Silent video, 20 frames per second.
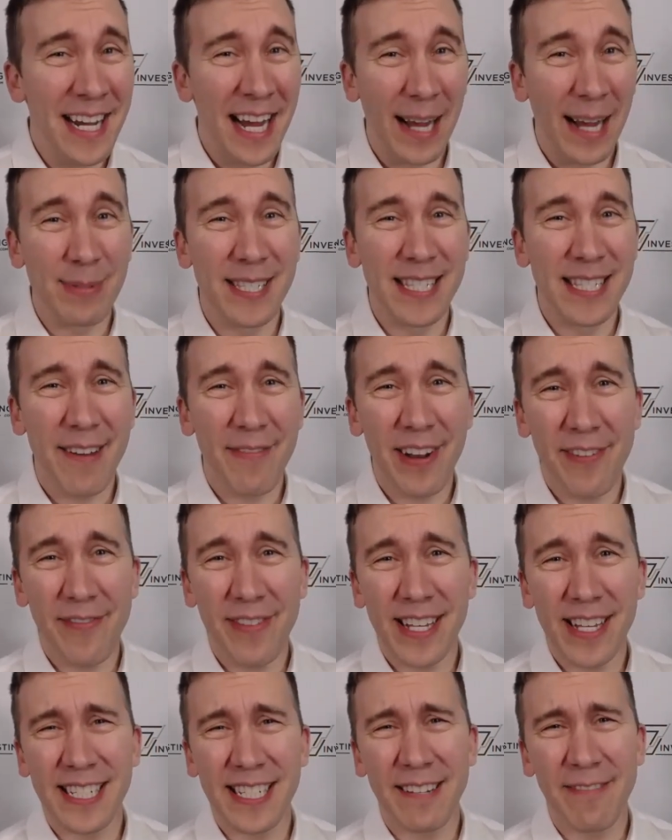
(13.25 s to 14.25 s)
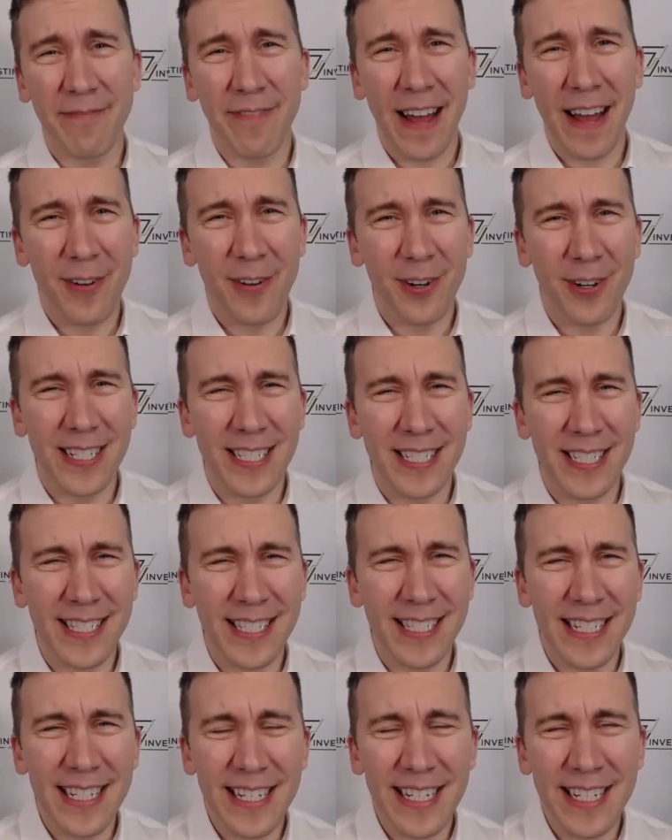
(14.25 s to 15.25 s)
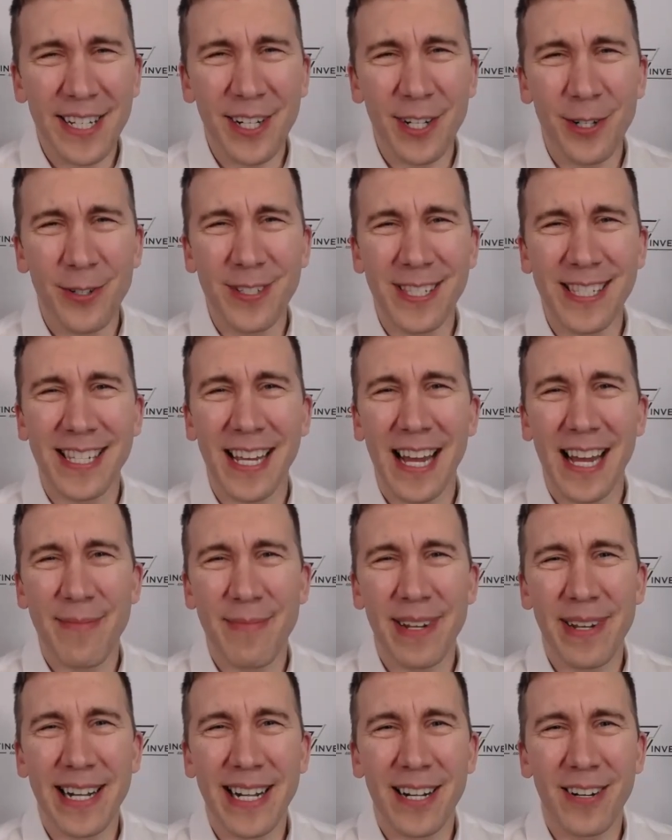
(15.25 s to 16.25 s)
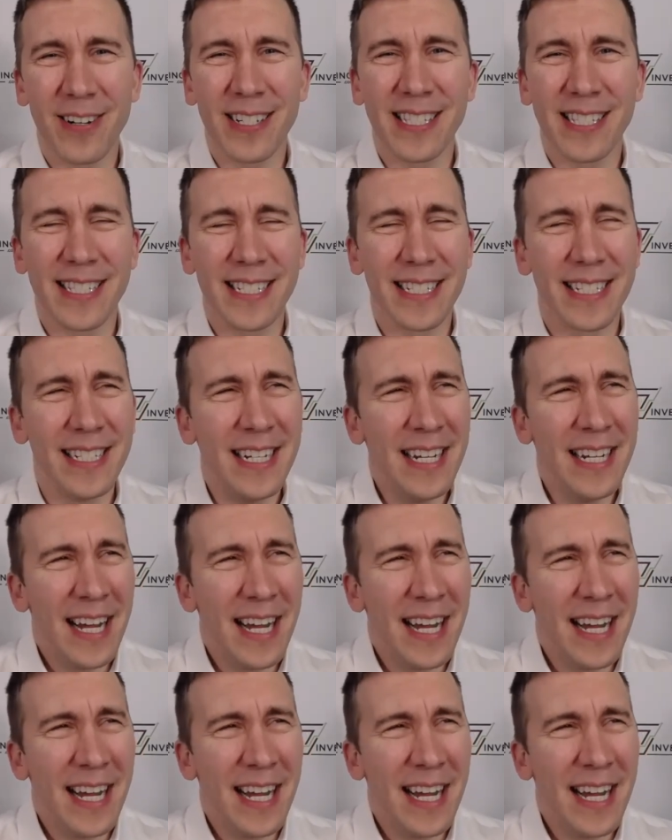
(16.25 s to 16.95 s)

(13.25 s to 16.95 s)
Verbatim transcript: I'm Seven Investing founder and CEO Simon Erickson.